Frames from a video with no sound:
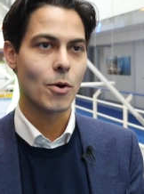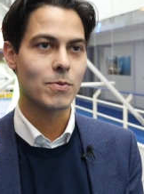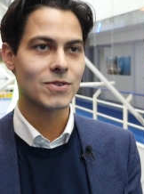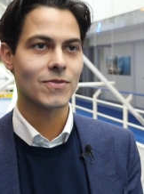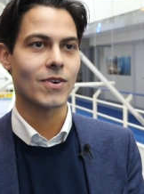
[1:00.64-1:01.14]

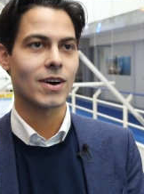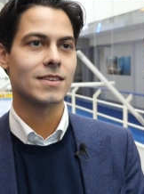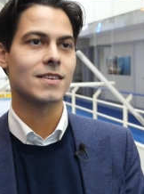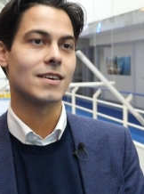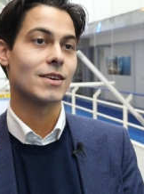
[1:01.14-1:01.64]
hoping to
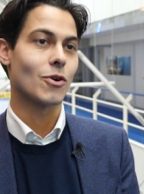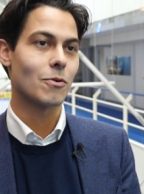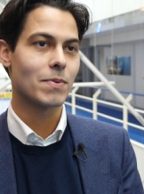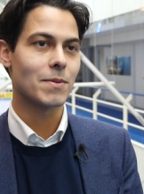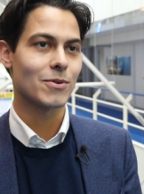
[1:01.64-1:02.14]
find uh, young
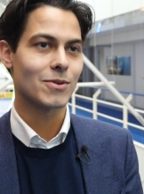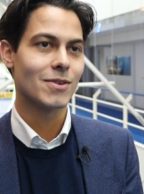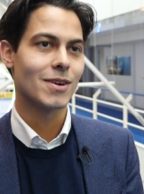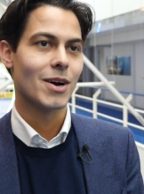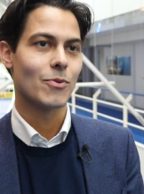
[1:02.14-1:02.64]
people
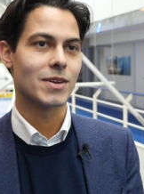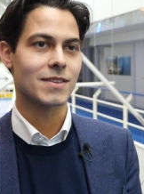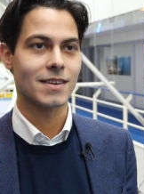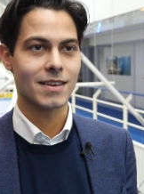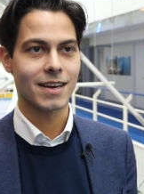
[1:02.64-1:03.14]
with
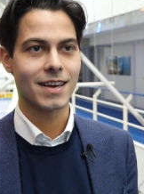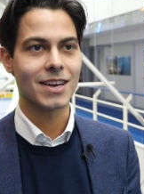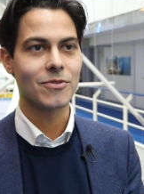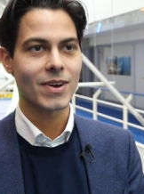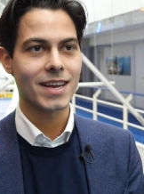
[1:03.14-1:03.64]
uh,
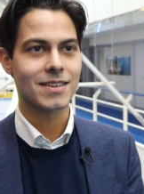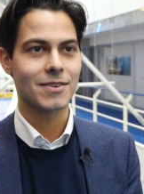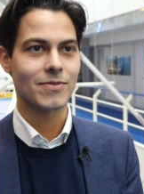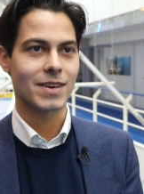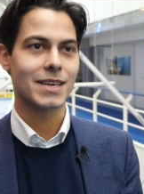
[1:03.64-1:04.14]

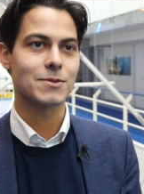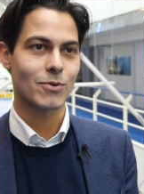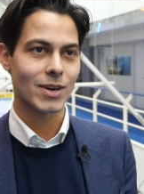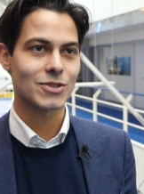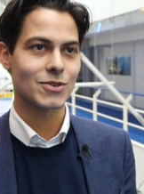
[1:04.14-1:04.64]
innovative and
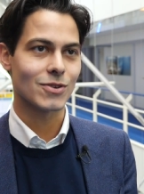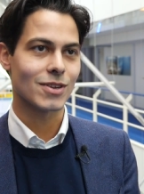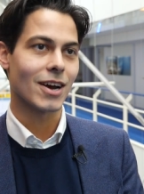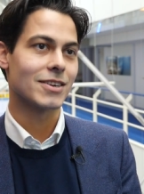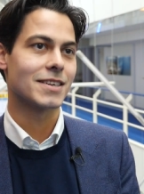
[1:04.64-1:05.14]

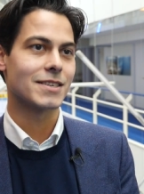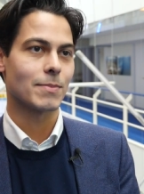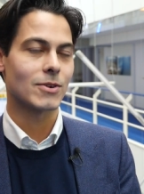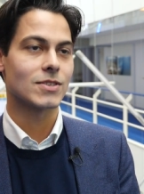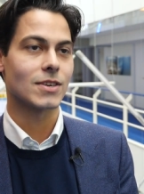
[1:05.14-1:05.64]
inspirational ideas about